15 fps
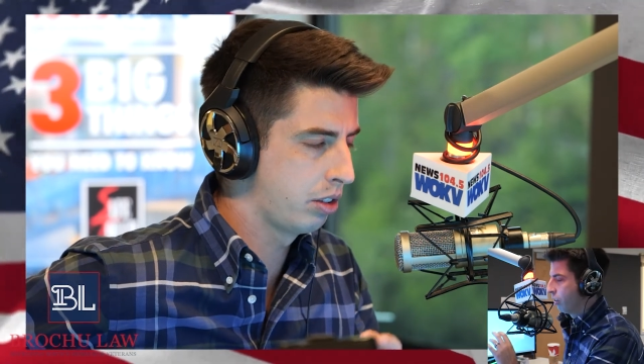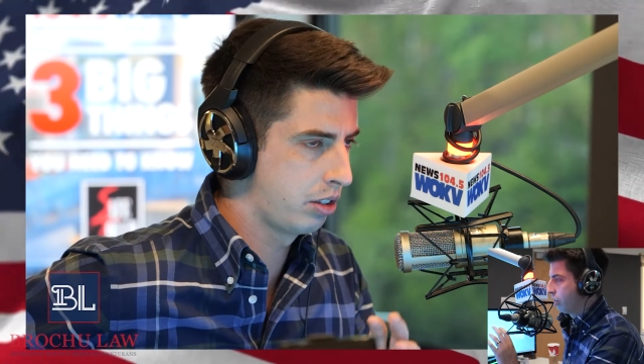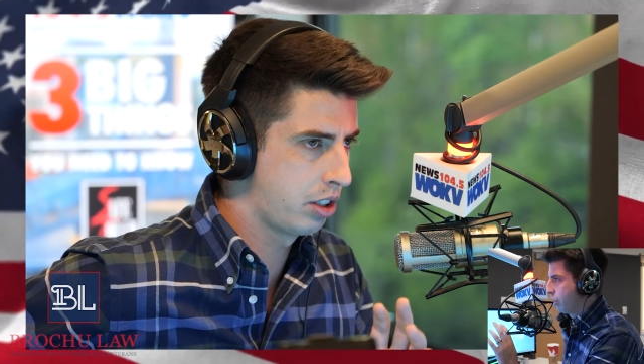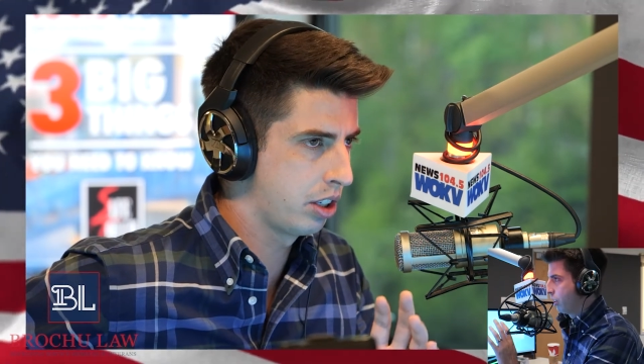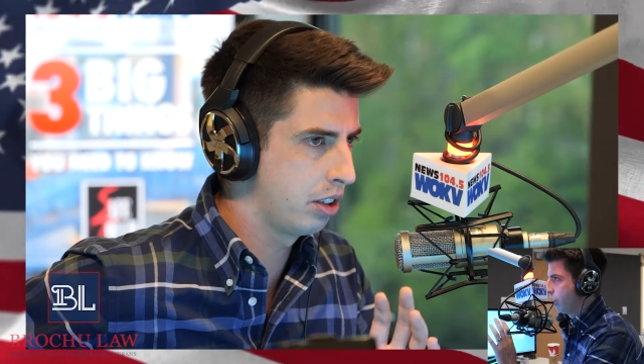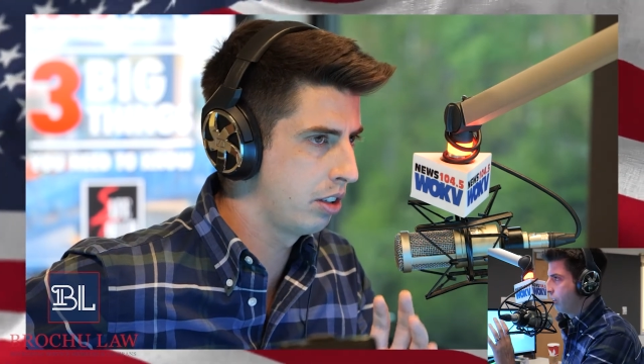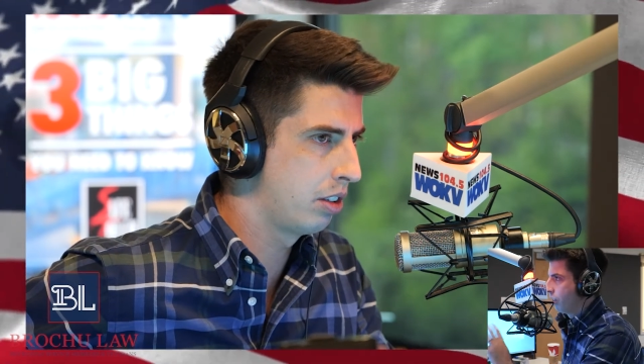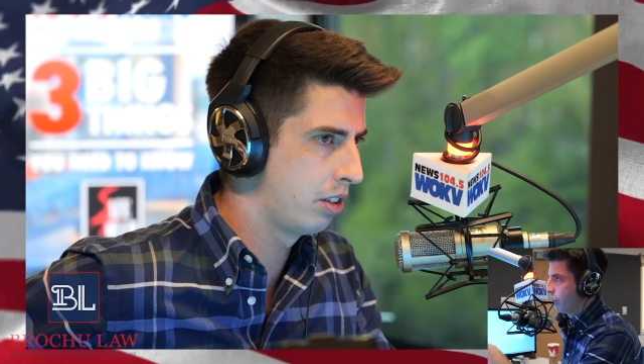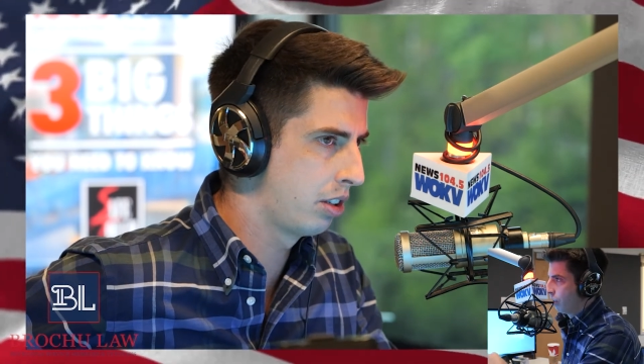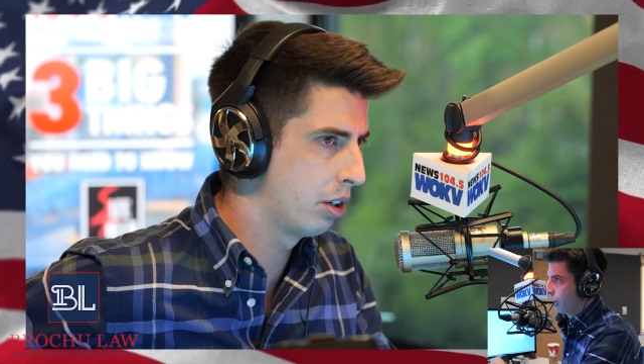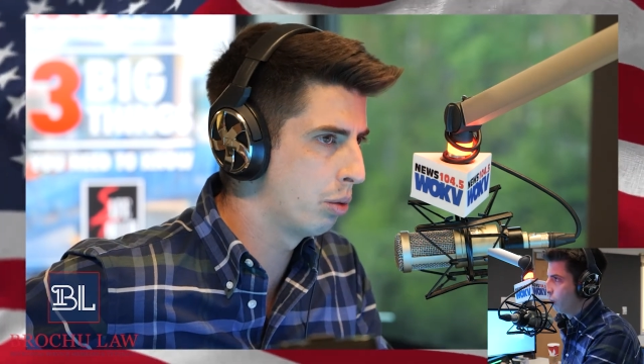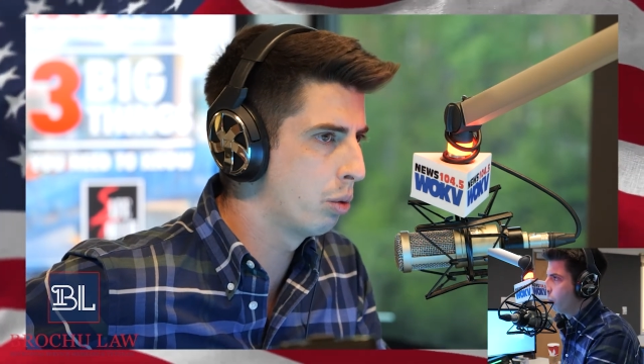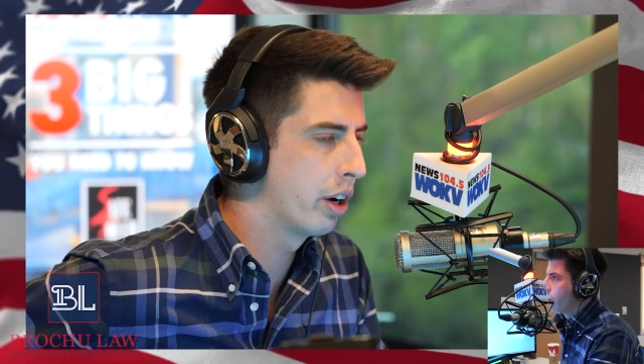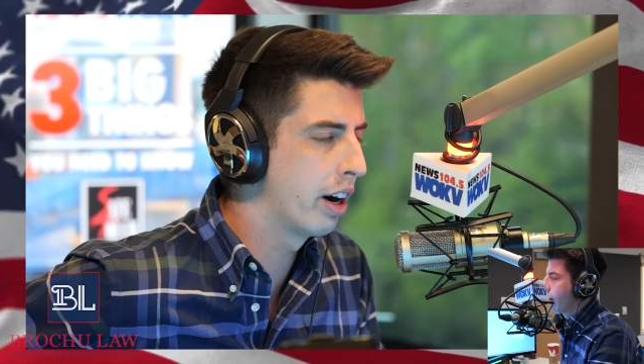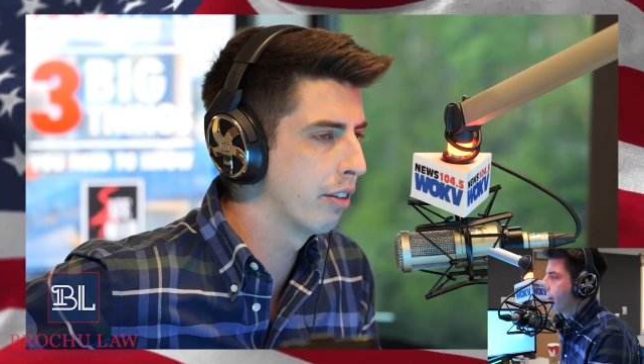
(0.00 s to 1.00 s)
to
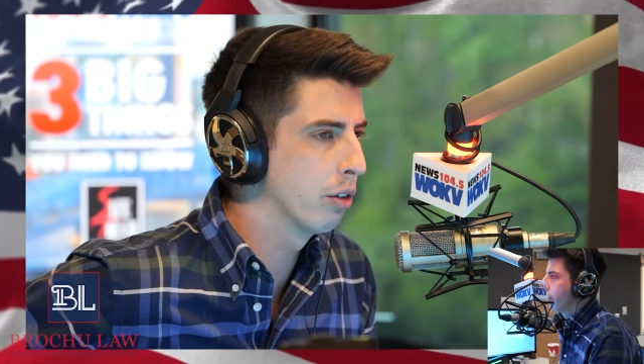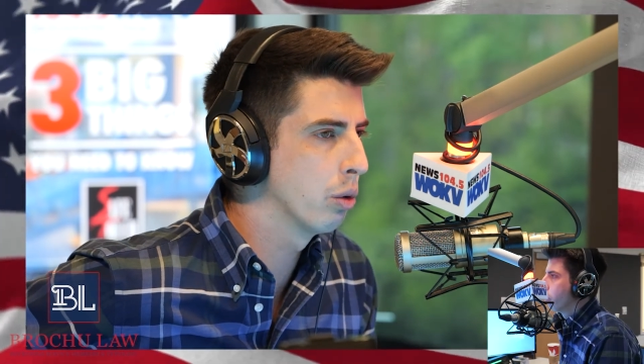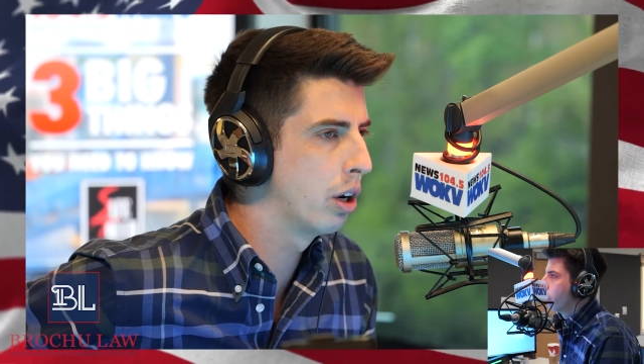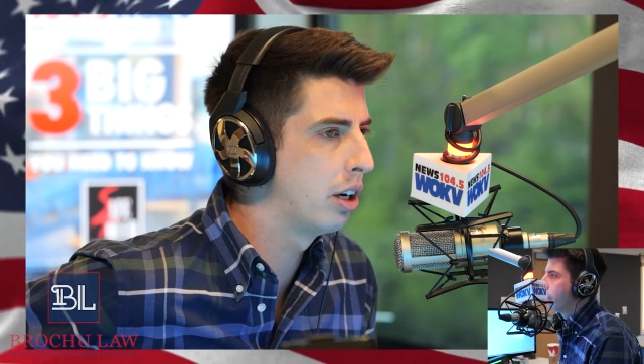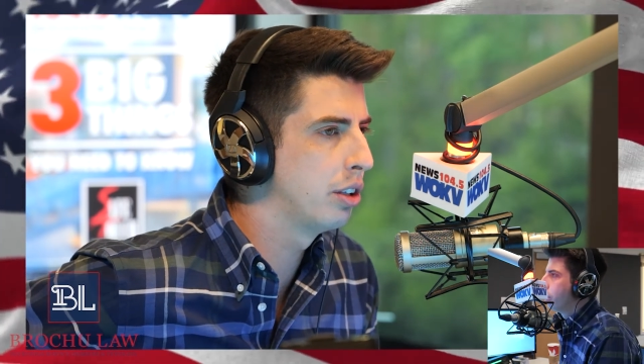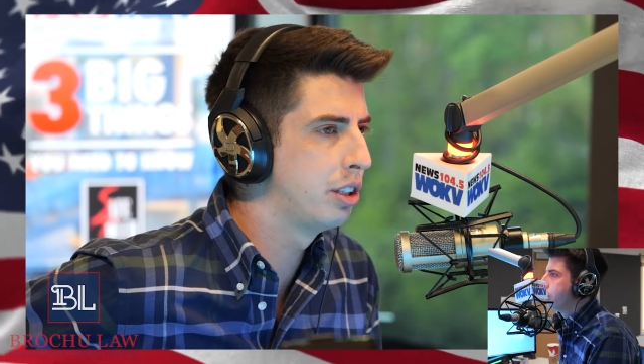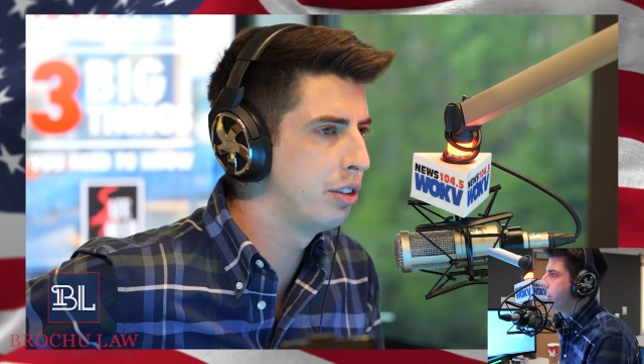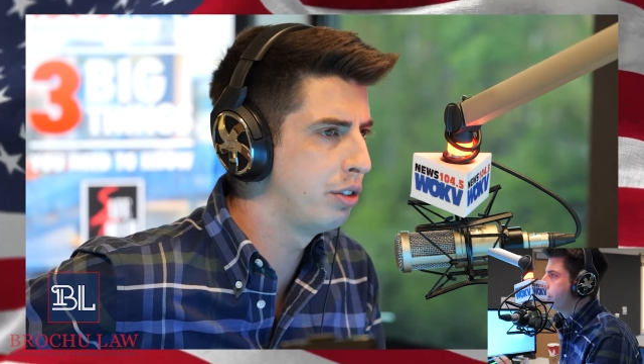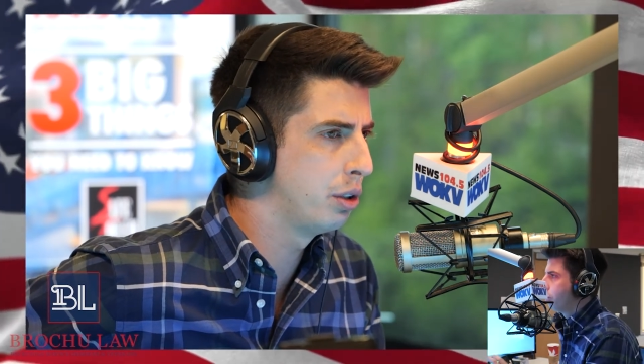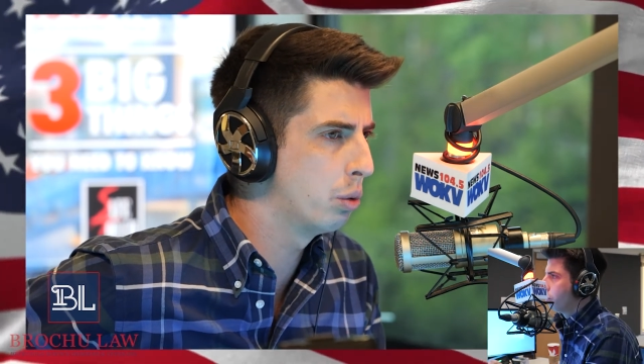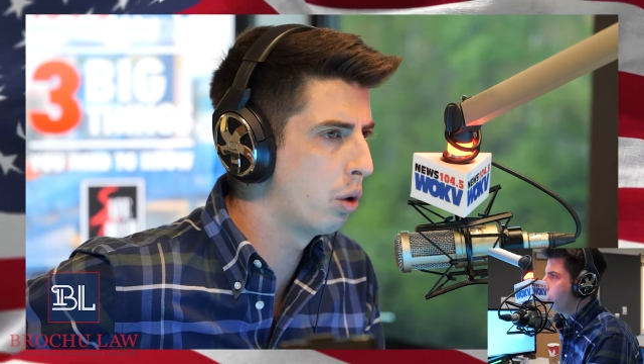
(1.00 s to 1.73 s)
whatever relative you